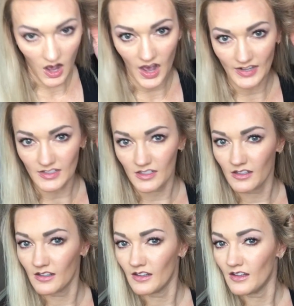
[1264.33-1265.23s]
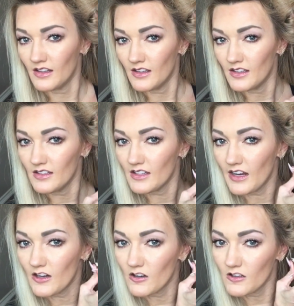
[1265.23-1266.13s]
hot.
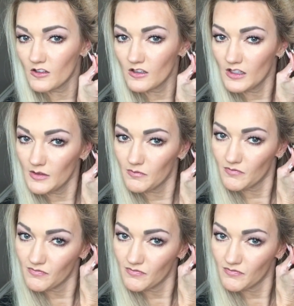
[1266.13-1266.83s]
Take your little clip